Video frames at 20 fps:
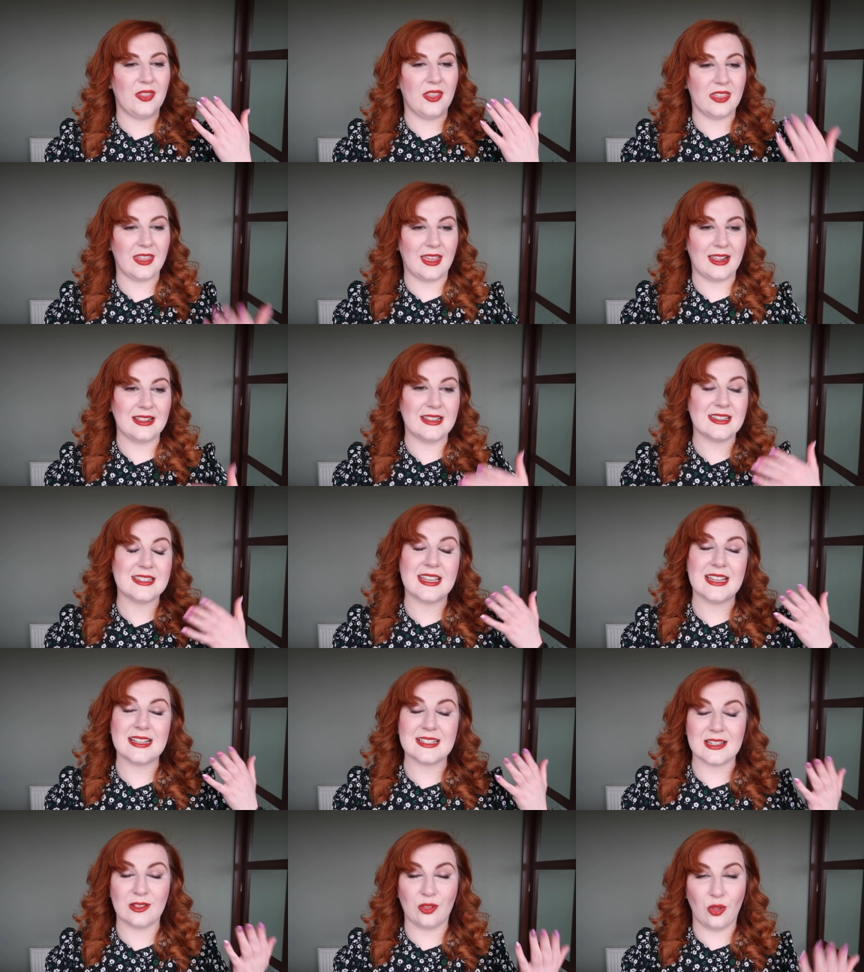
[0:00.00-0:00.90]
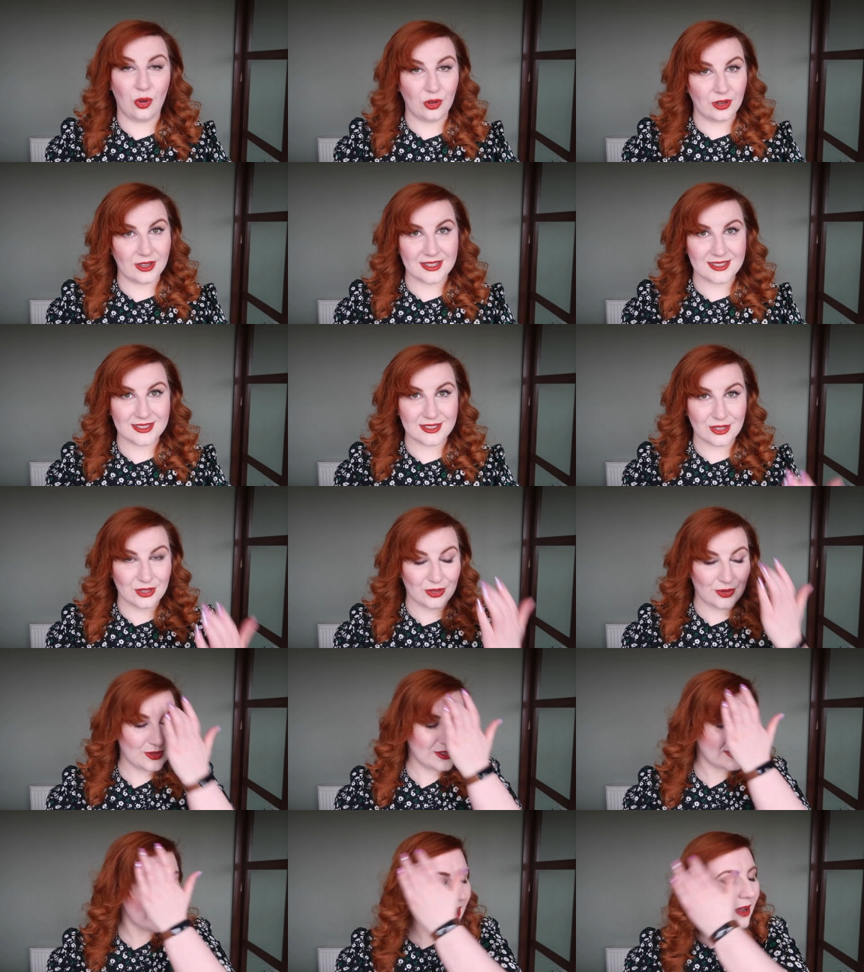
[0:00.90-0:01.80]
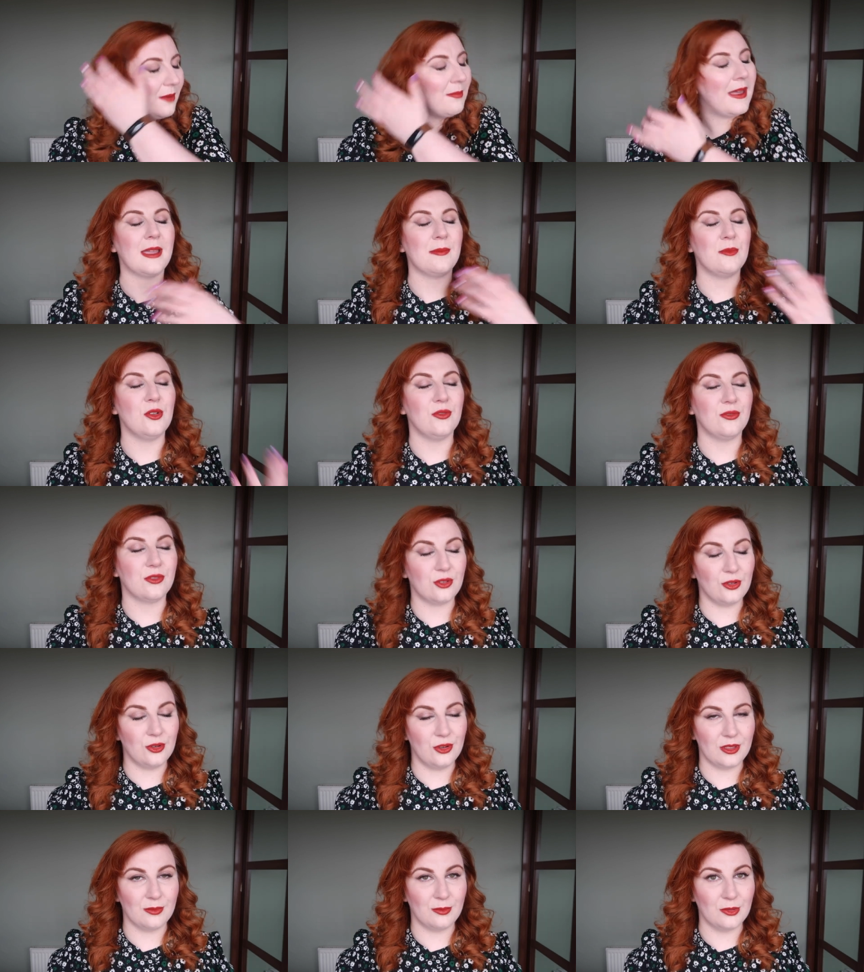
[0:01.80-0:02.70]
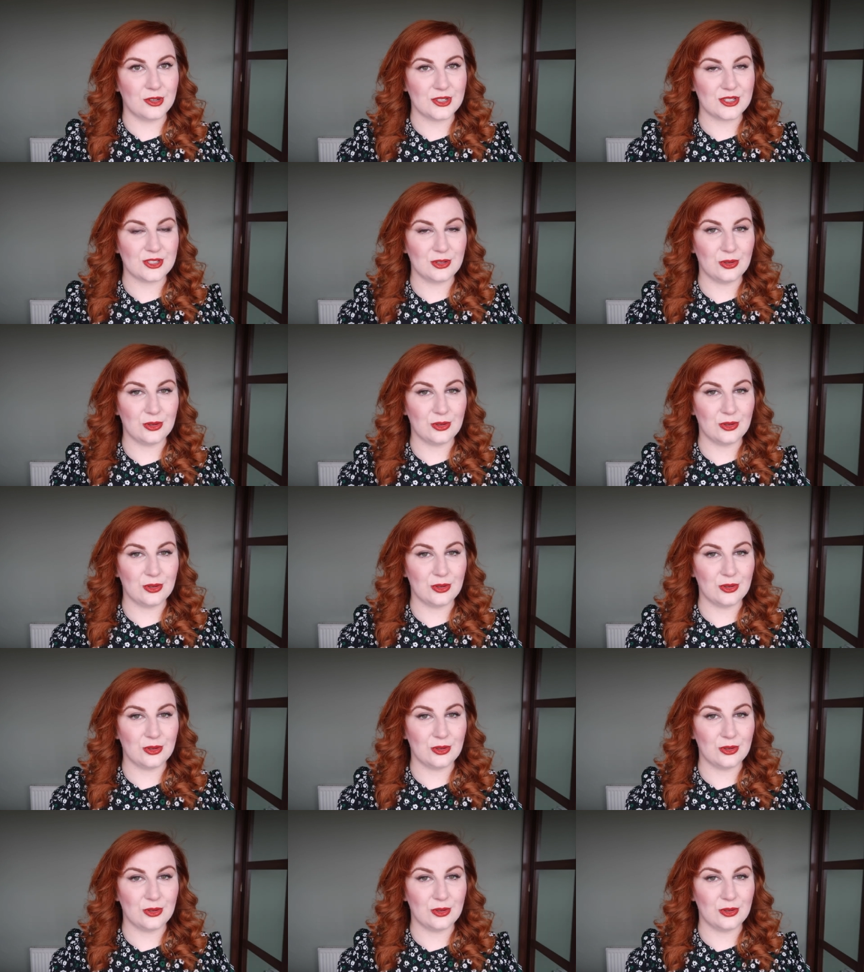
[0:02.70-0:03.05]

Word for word: the thing that takes the longest to use up. I move through it the most